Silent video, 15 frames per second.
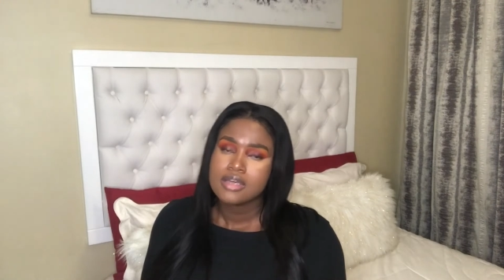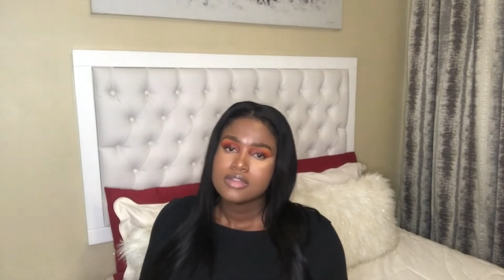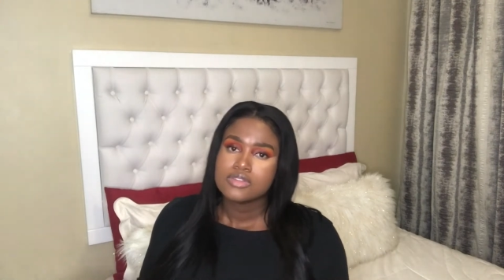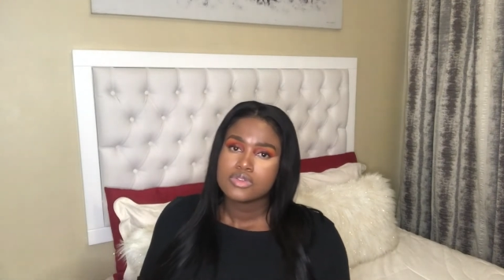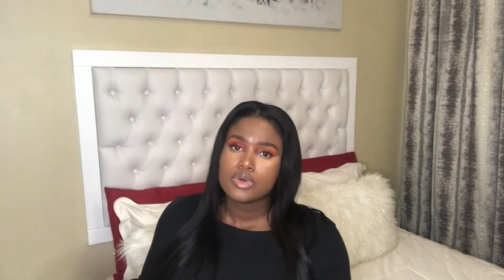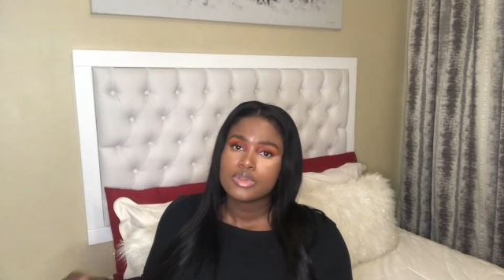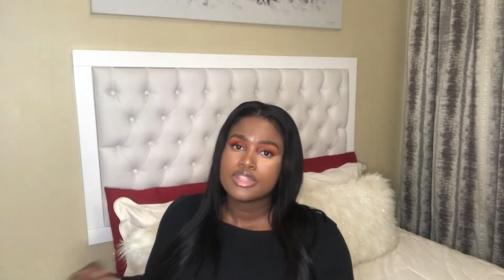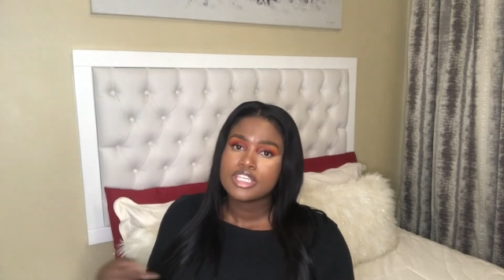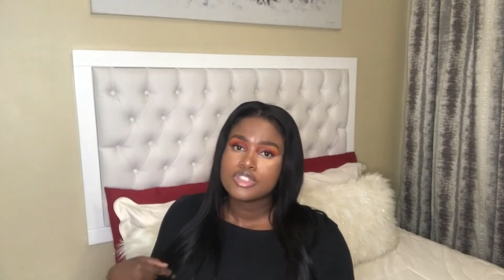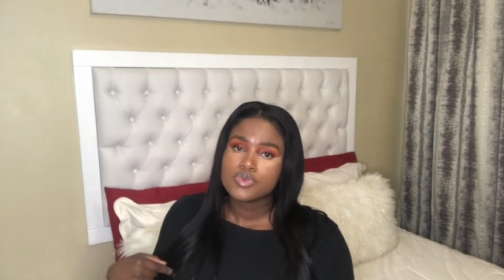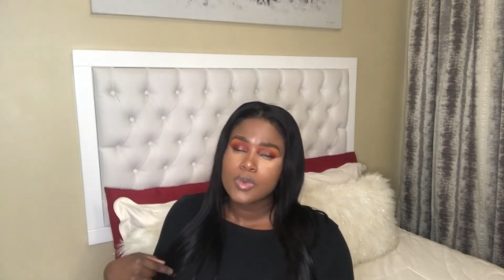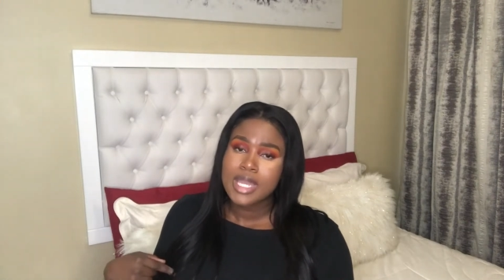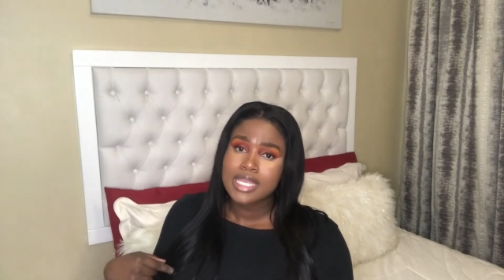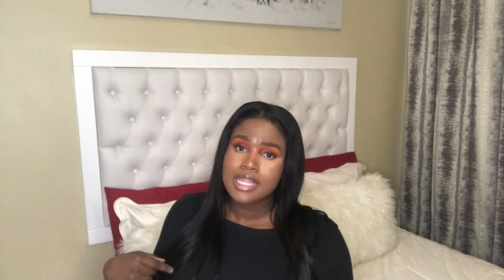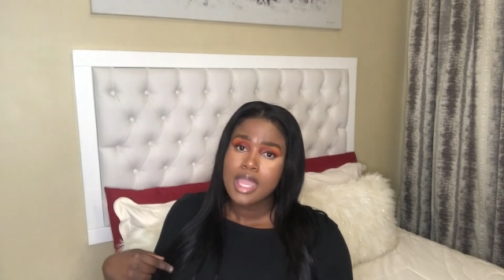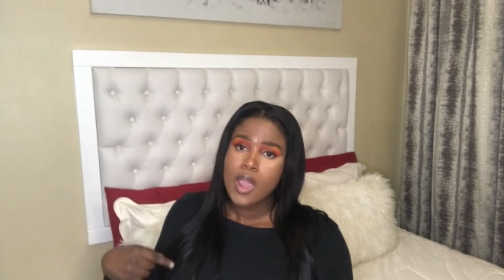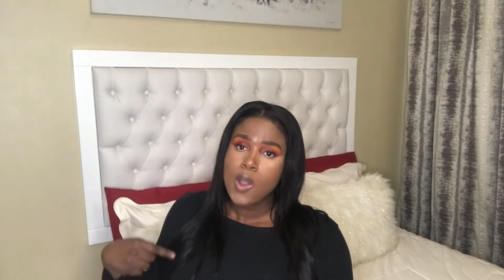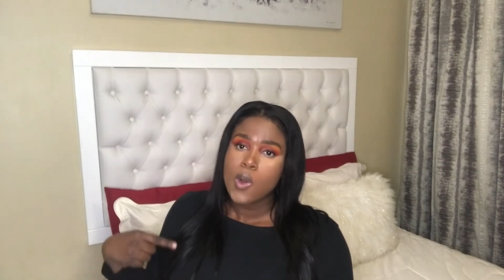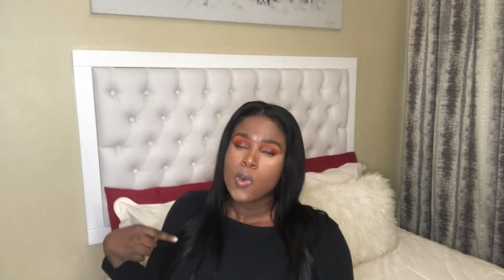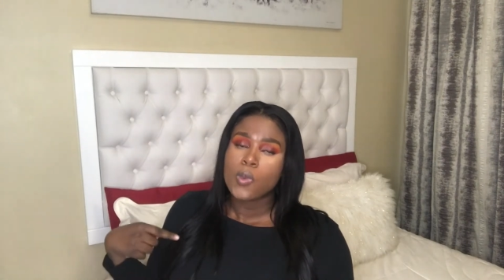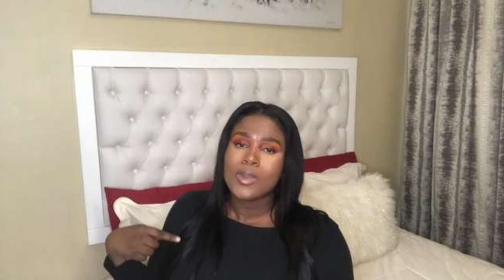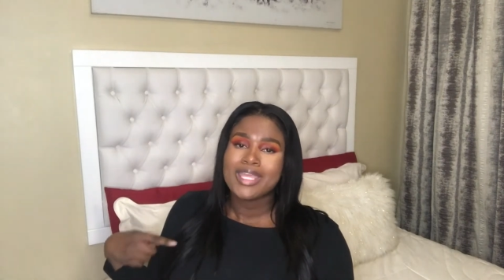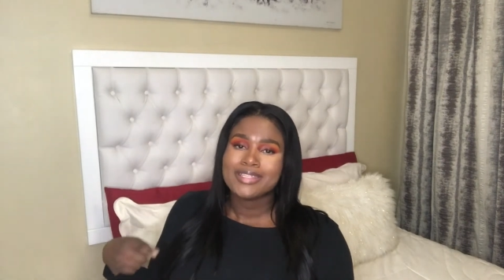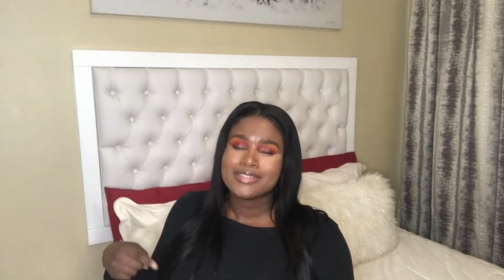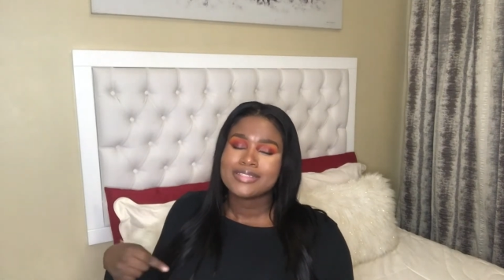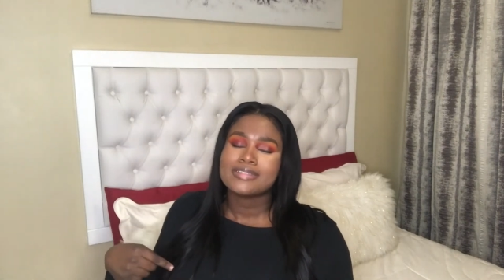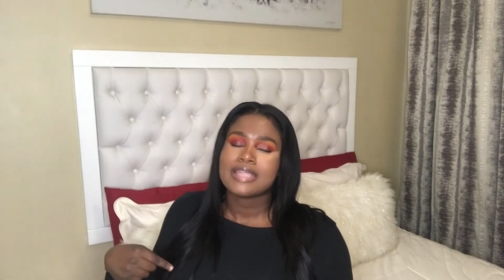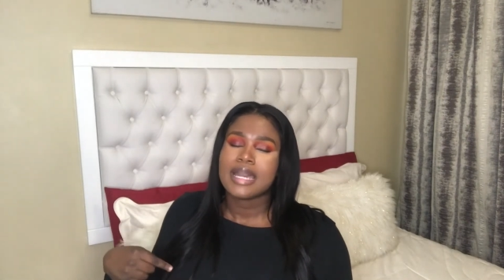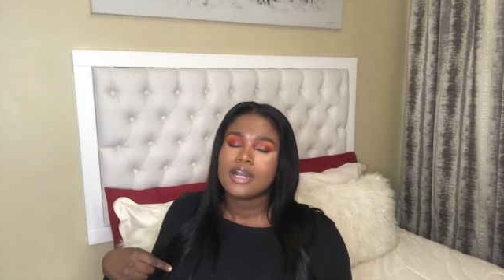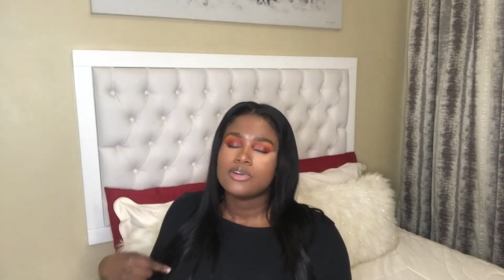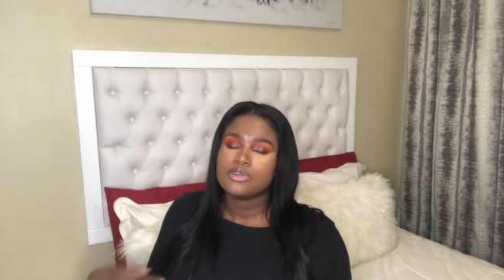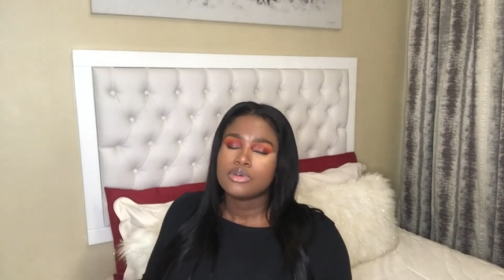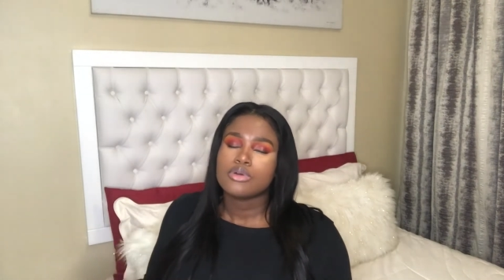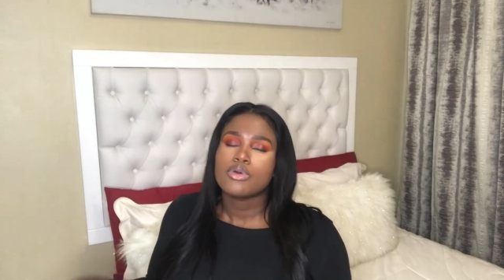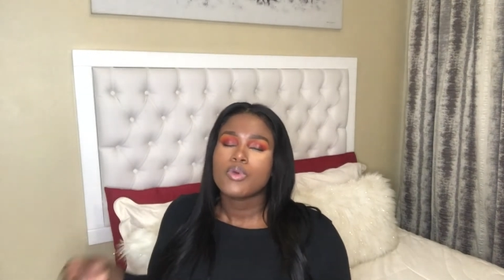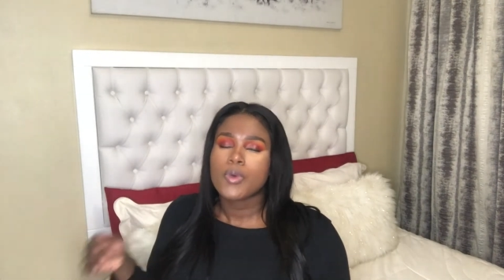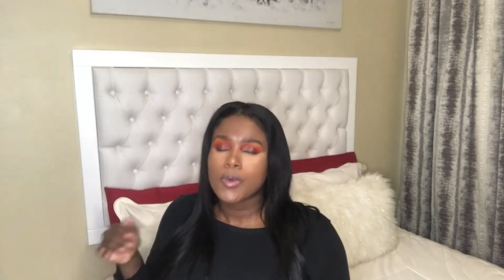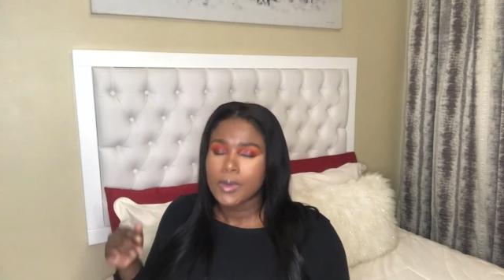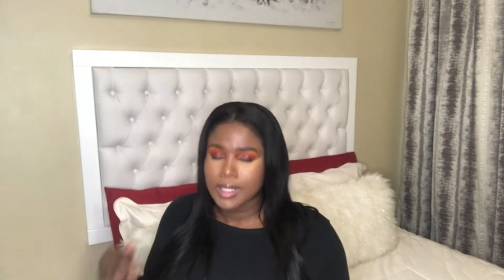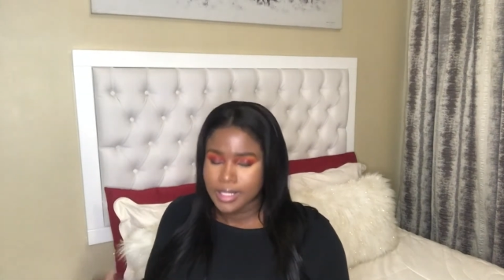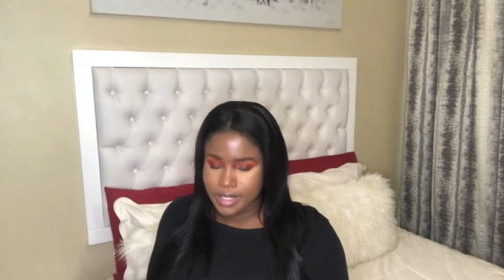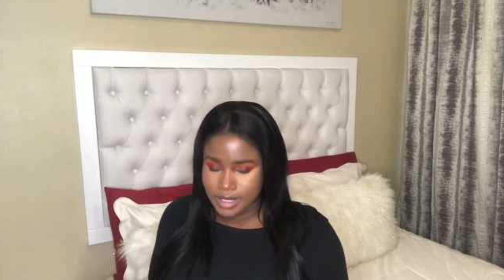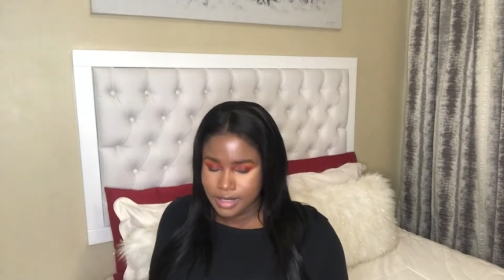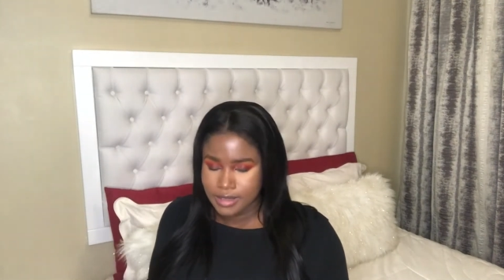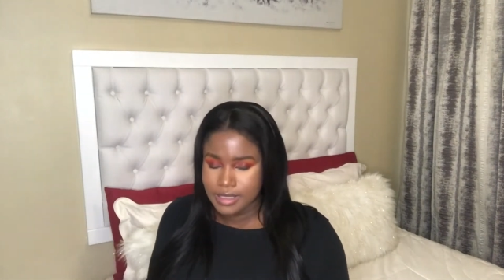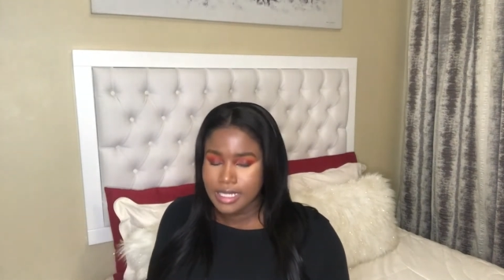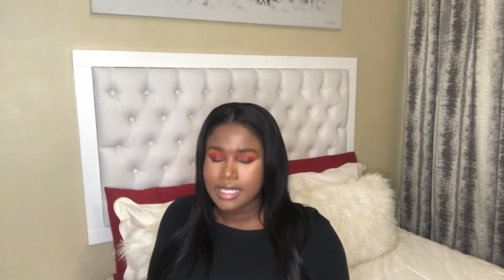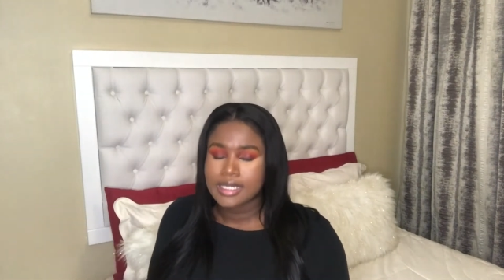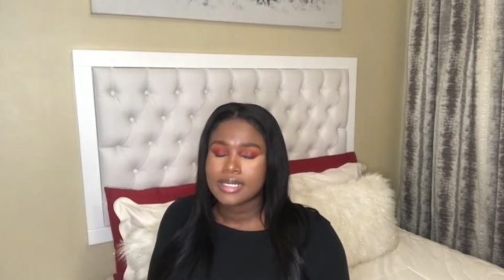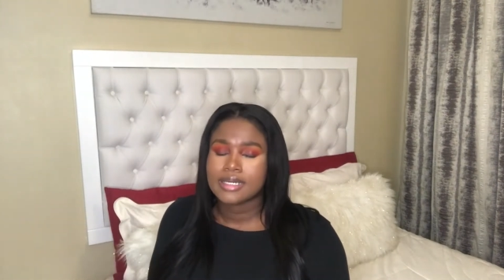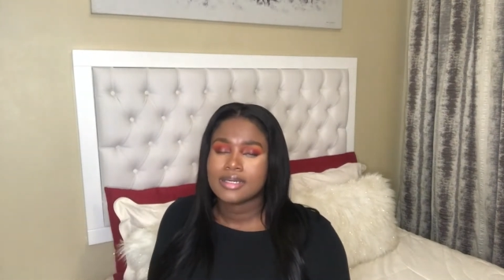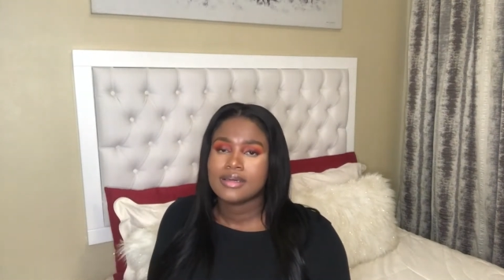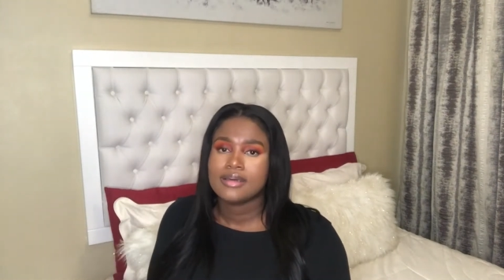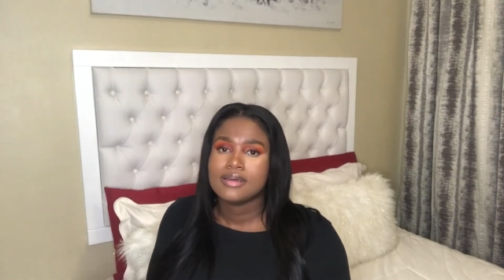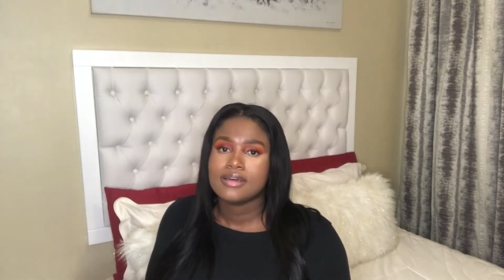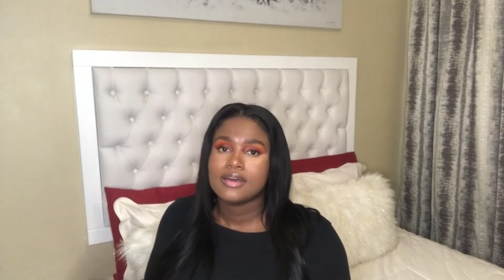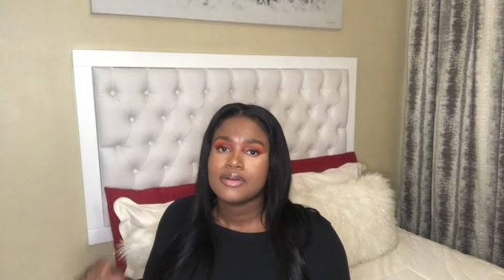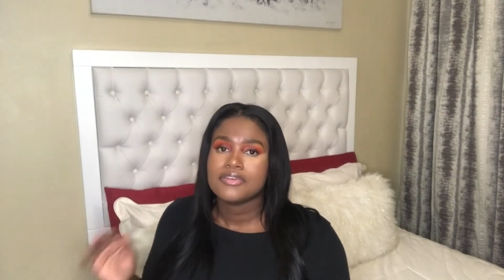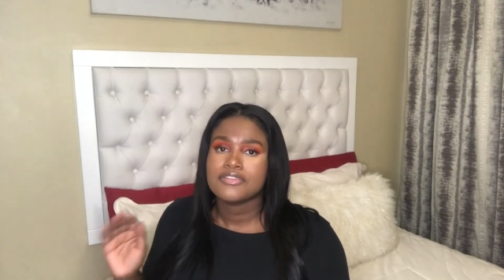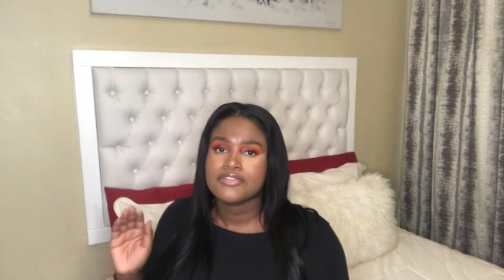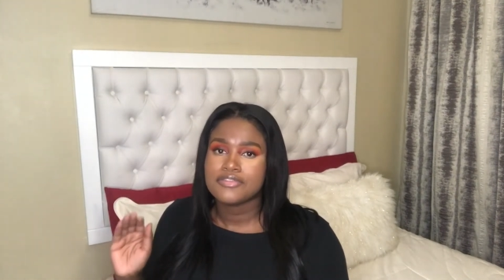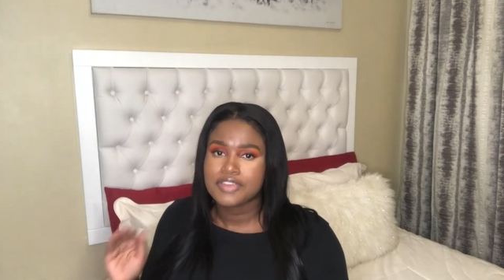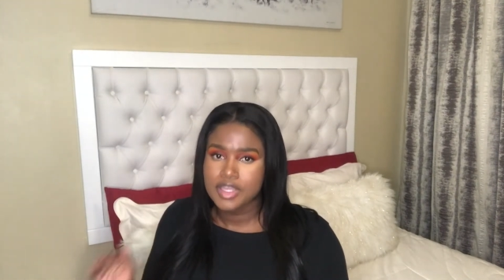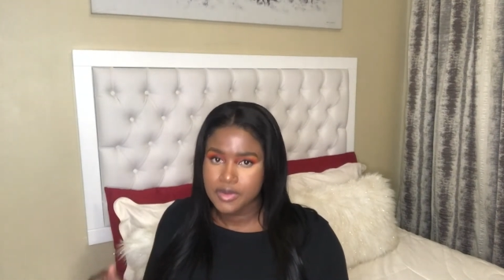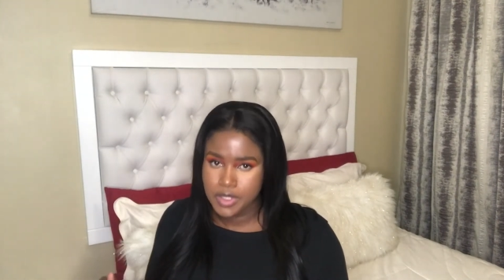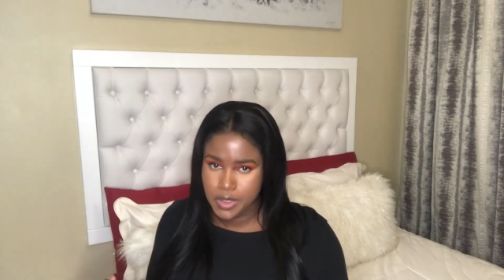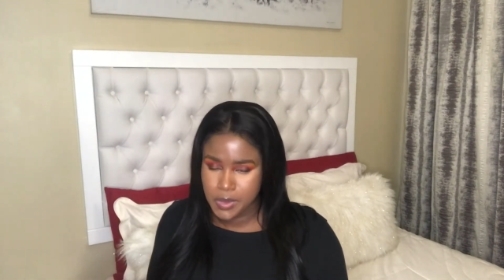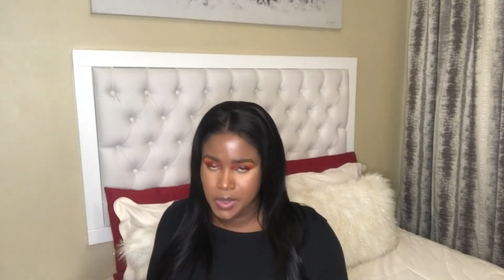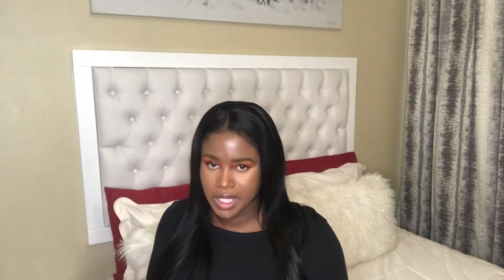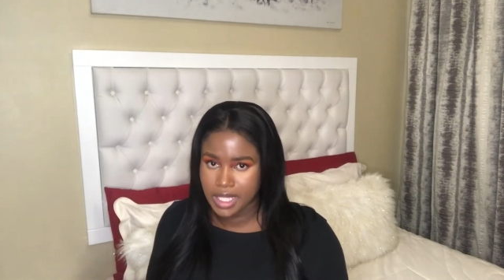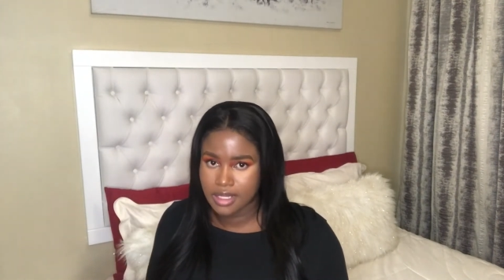So this one went down quick, like very quick,